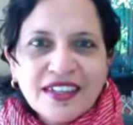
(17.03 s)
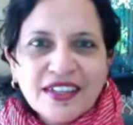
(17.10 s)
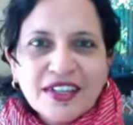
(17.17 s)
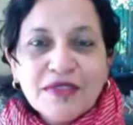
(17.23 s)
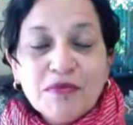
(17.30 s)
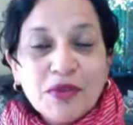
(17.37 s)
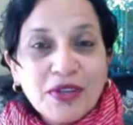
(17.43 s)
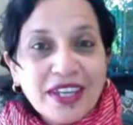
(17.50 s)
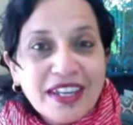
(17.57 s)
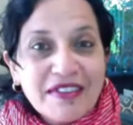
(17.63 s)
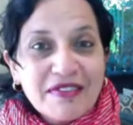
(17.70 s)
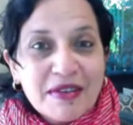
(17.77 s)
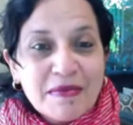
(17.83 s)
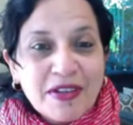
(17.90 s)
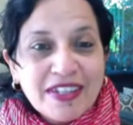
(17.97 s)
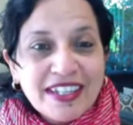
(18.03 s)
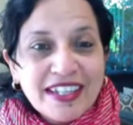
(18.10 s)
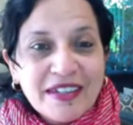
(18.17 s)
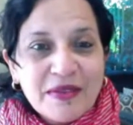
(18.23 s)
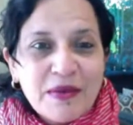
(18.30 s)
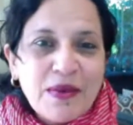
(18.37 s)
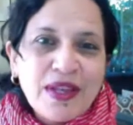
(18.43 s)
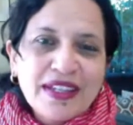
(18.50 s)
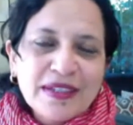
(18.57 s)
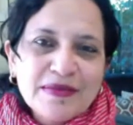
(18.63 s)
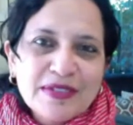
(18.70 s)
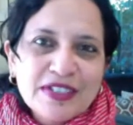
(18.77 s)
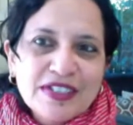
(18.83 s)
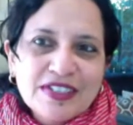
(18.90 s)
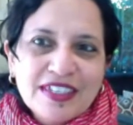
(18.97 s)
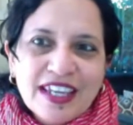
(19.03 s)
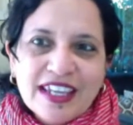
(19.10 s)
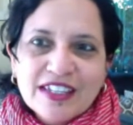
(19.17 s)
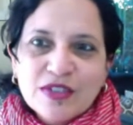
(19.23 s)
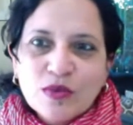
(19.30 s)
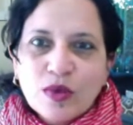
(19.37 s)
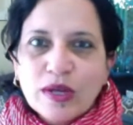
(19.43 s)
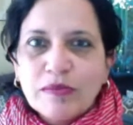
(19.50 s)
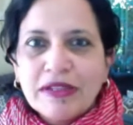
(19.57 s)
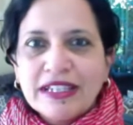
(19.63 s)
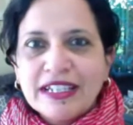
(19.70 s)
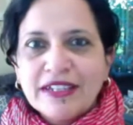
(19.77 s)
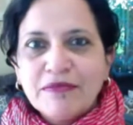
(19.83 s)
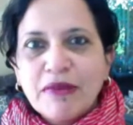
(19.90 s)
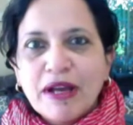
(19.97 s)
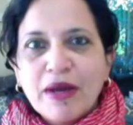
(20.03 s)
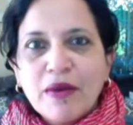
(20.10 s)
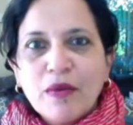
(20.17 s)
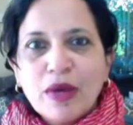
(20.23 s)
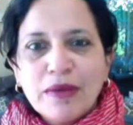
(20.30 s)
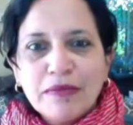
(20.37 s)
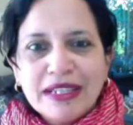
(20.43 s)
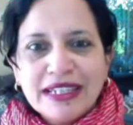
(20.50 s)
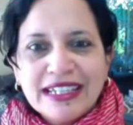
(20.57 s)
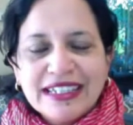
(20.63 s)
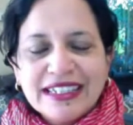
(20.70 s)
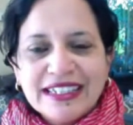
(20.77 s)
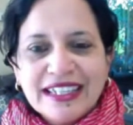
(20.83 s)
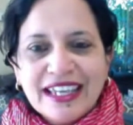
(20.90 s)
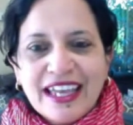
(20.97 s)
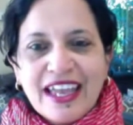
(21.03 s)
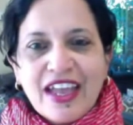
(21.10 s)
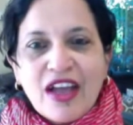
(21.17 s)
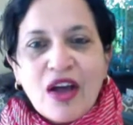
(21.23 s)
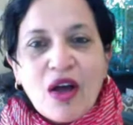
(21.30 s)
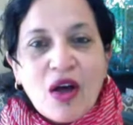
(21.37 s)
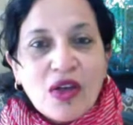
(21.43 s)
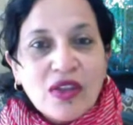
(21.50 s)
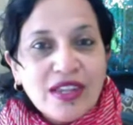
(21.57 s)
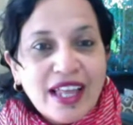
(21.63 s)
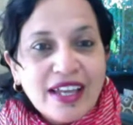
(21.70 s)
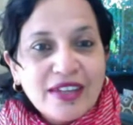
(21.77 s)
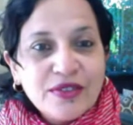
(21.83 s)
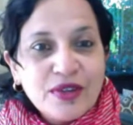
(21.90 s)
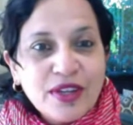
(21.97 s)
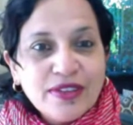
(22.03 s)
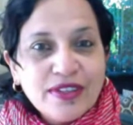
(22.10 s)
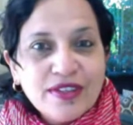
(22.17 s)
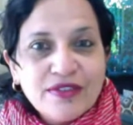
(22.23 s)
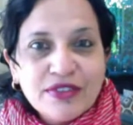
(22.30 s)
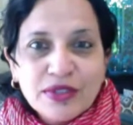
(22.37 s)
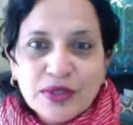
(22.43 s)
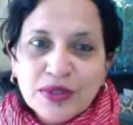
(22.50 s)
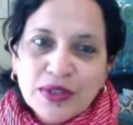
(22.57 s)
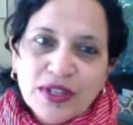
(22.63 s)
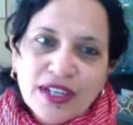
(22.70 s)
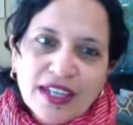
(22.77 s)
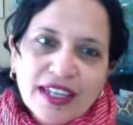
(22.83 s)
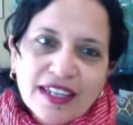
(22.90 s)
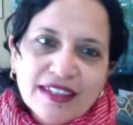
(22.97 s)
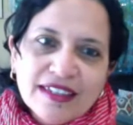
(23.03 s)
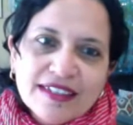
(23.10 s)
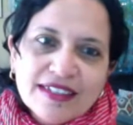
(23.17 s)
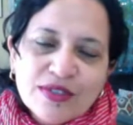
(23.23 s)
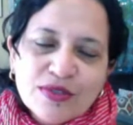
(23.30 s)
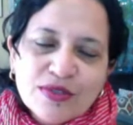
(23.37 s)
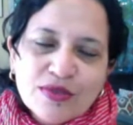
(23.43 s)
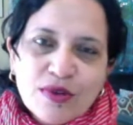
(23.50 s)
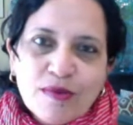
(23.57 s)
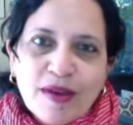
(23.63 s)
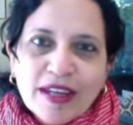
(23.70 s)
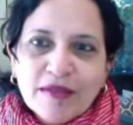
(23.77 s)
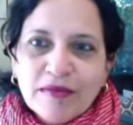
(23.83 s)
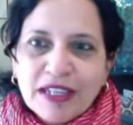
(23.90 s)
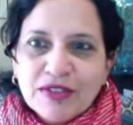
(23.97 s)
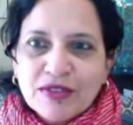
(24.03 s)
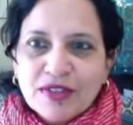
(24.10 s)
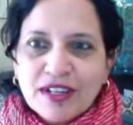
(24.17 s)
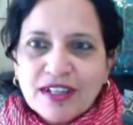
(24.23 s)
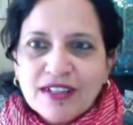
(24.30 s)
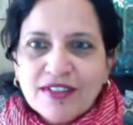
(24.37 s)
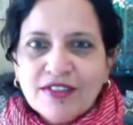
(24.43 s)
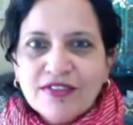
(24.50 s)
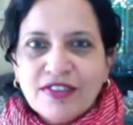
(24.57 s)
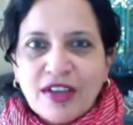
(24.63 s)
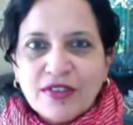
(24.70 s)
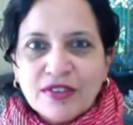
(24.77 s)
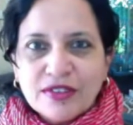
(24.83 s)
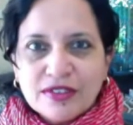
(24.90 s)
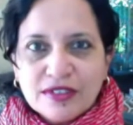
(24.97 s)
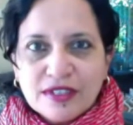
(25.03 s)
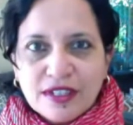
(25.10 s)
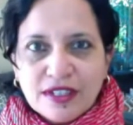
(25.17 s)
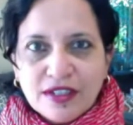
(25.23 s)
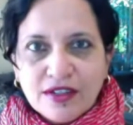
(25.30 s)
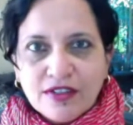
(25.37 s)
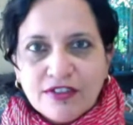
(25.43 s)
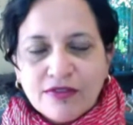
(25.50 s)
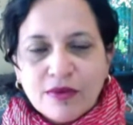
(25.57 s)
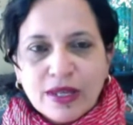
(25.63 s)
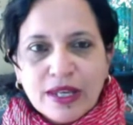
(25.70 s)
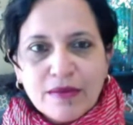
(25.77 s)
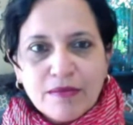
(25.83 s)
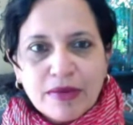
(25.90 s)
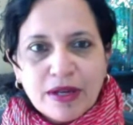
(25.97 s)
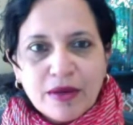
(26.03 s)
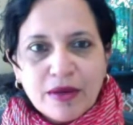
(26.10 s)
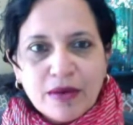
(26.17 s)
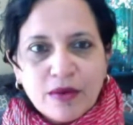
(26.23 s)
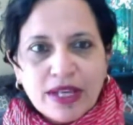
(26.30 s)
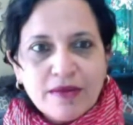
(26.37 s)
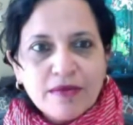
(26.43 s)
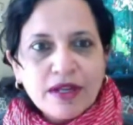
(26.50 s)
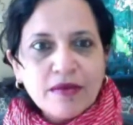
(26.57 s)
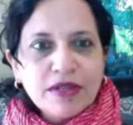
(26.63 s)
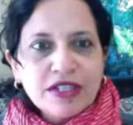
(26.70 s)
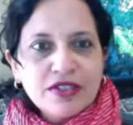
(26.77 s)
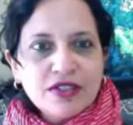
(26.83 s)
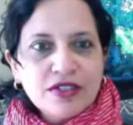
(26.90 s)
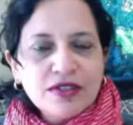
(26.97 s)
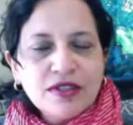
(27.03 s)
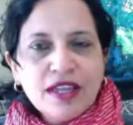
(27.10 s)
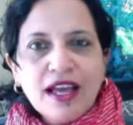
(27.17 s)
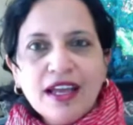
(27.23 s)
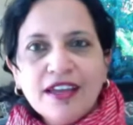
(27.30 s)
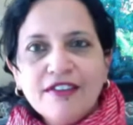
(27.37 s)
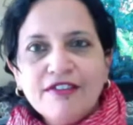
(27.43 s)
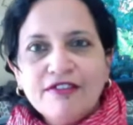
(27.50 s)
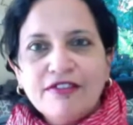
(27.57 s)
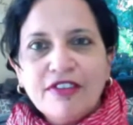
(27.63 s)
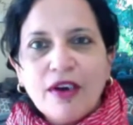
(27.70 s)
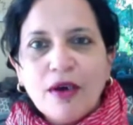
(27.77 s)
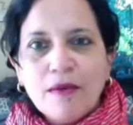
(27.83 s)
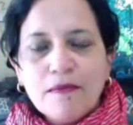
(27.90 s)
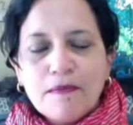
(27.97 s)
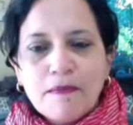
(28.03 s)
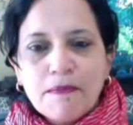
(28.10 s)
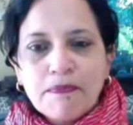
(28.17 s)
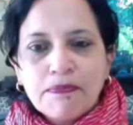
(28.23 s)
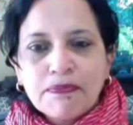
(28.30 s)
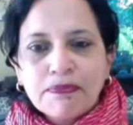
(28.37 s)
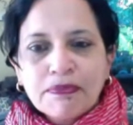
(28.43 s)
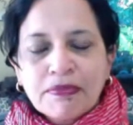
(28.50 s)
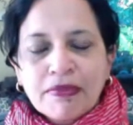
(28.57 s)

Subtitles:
Good morning, everybody. Welcome to today's 1 million by 1 million online rendezvous. This is Sramana Mitra, founder and CEO of 1M by 1M, coming to you live from